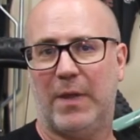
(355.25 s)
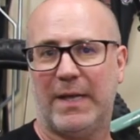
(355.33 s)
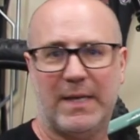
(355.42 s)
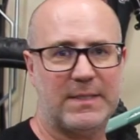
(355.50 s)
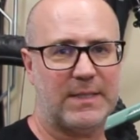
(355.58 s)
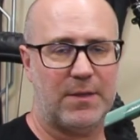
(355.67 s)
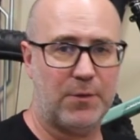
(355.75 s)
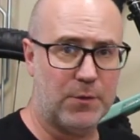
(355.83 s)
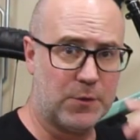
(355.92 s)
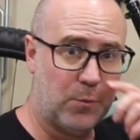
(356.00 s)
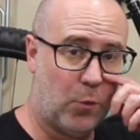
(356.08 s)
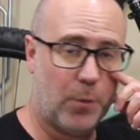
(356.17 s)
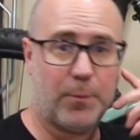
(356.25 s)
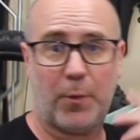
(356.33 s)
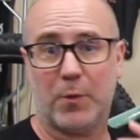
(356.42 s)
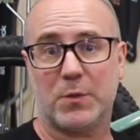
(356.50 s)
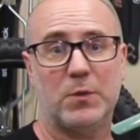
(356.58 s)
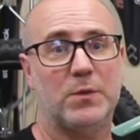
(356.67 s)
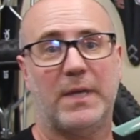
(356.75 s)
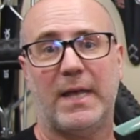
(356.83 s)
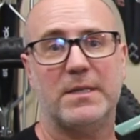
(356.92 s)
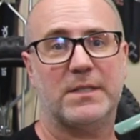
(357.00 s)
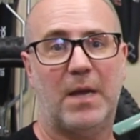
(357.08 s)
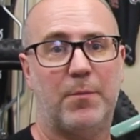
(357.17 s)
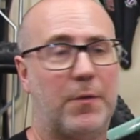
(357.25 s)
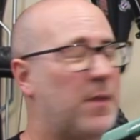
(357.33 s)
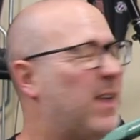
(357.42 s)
Like I said, those are more personal taste type of